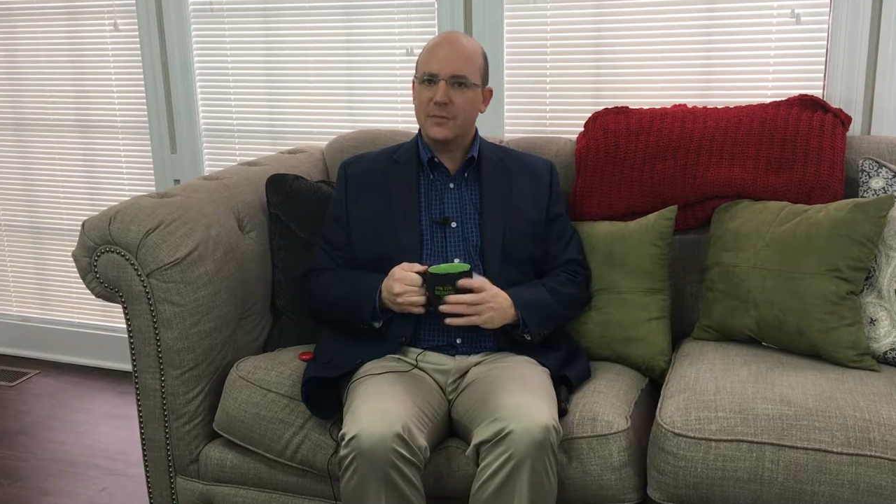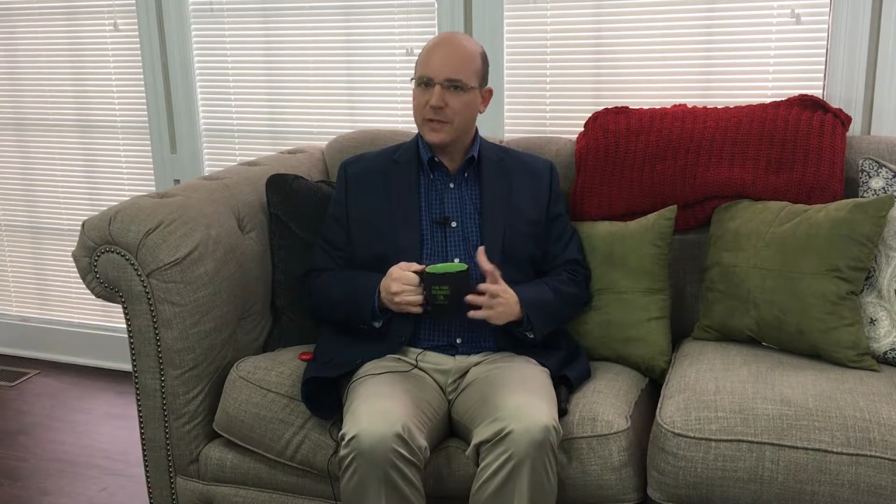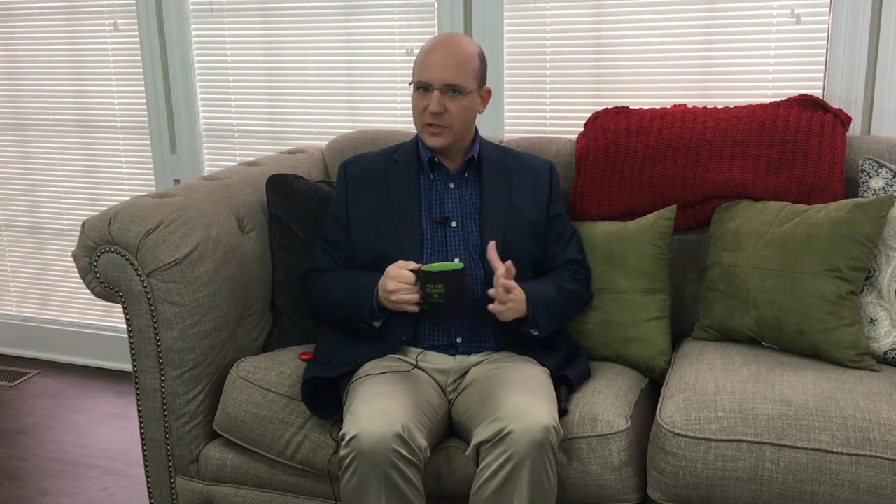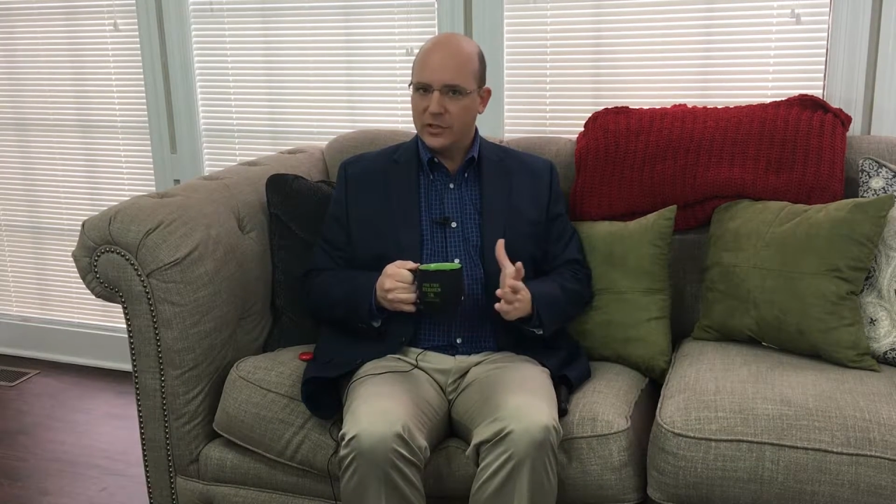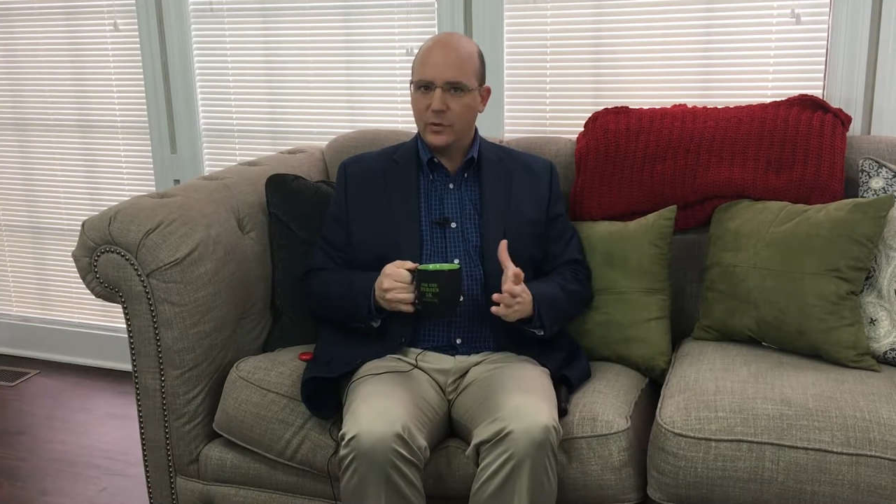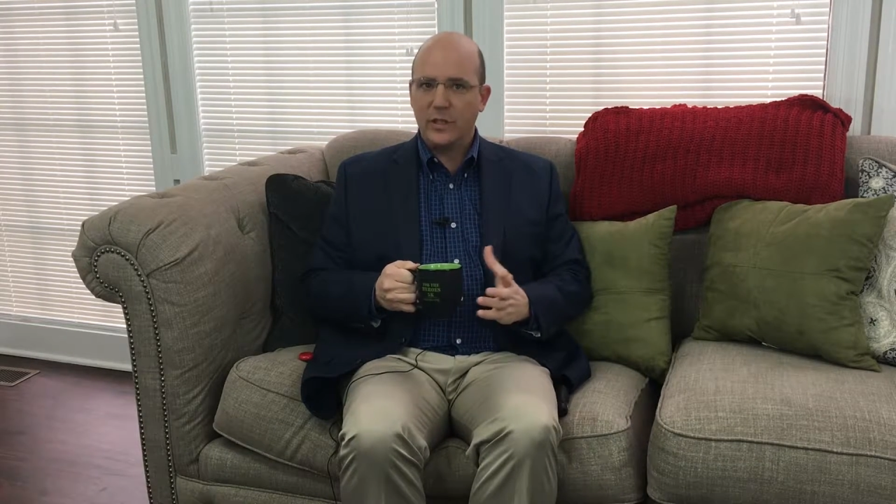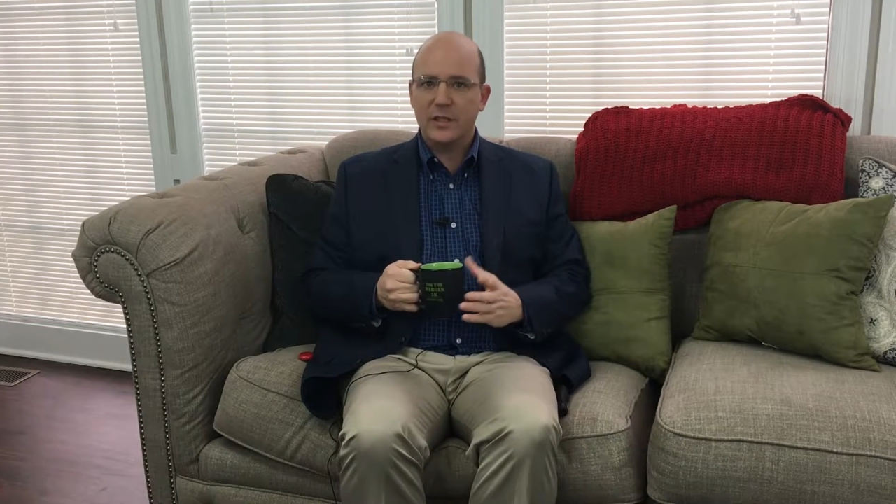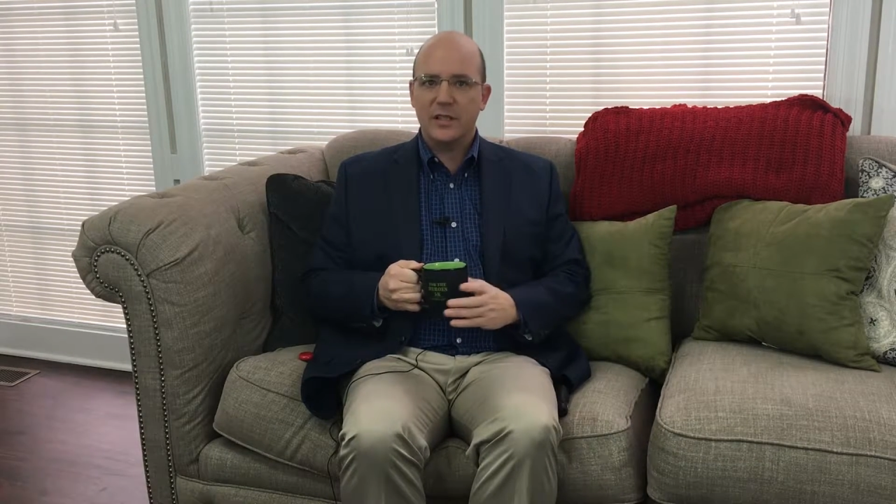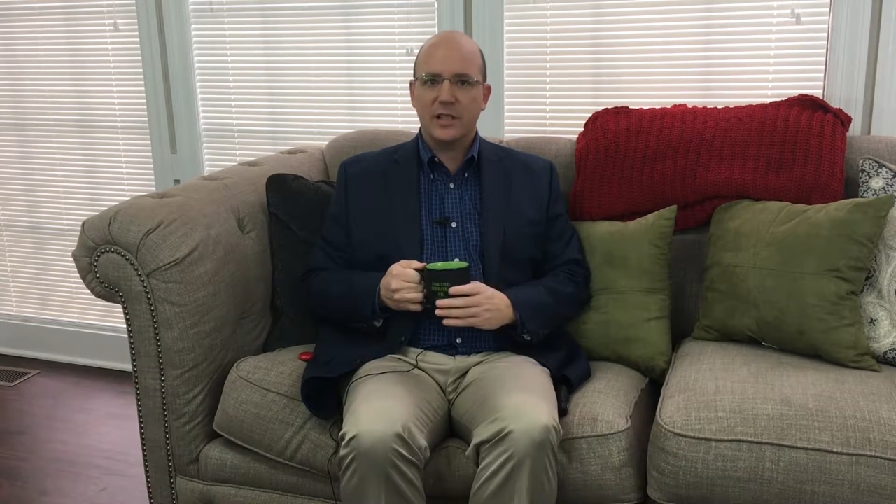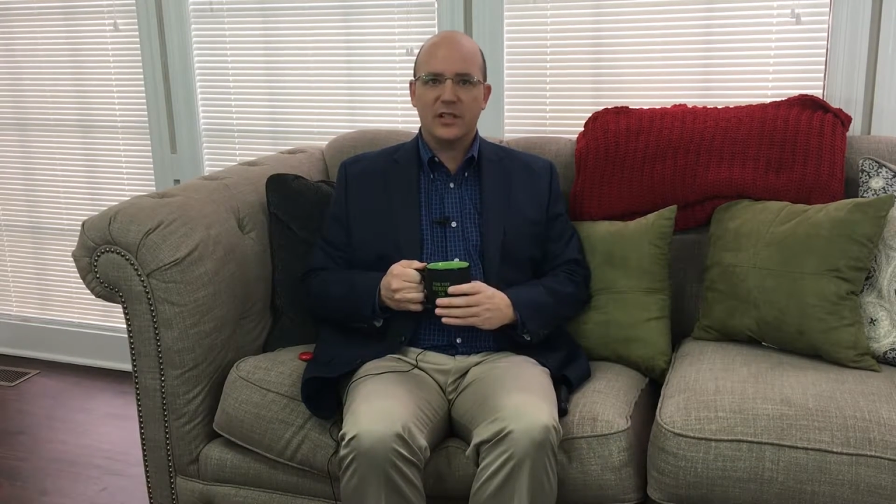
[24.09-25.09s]
been doing it
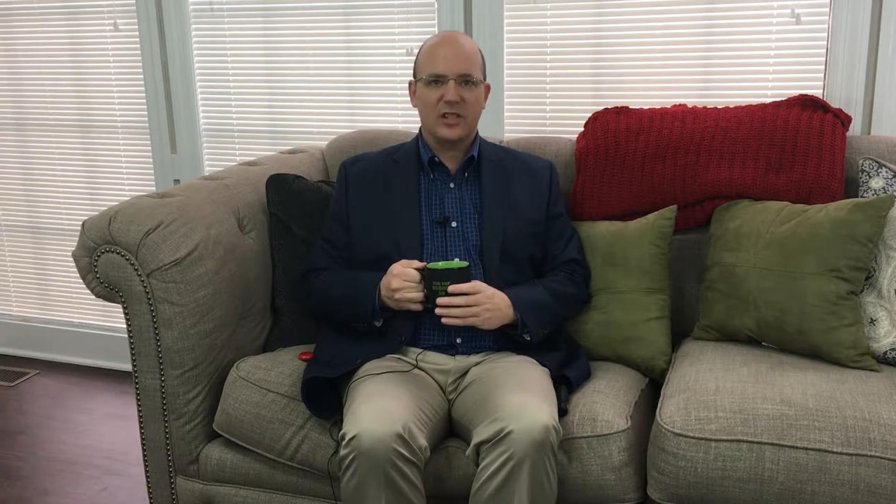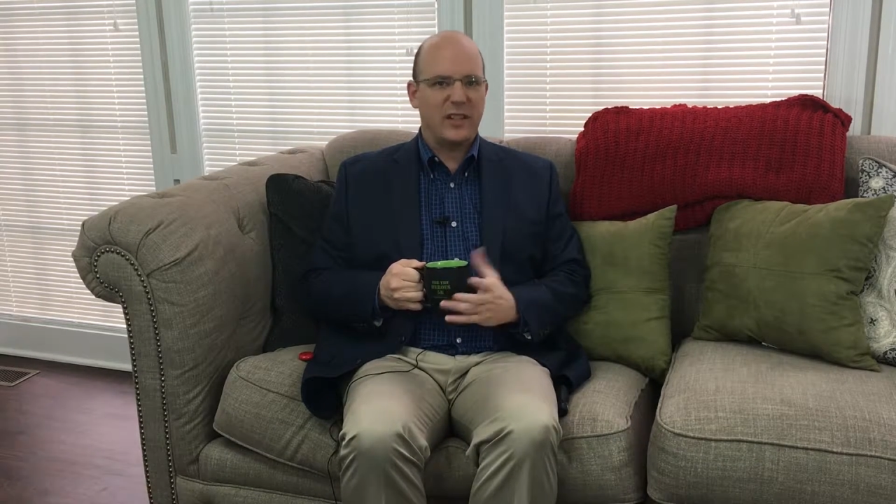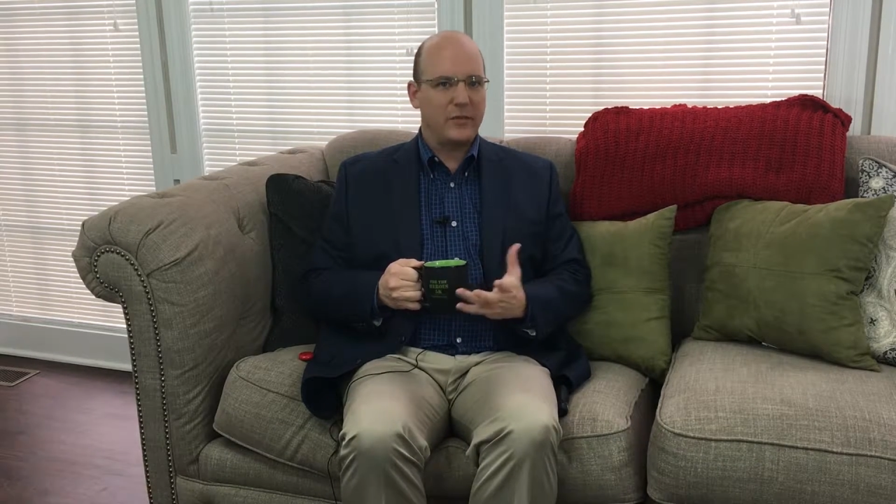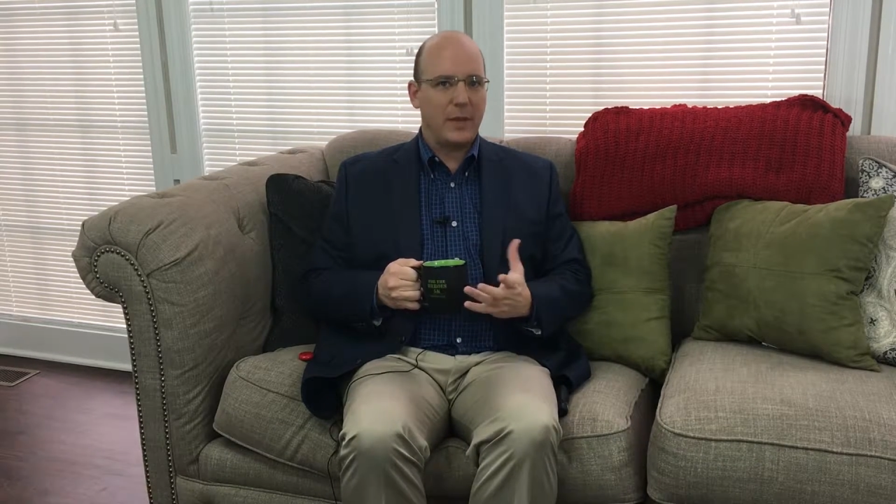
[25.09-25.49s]
6, 7,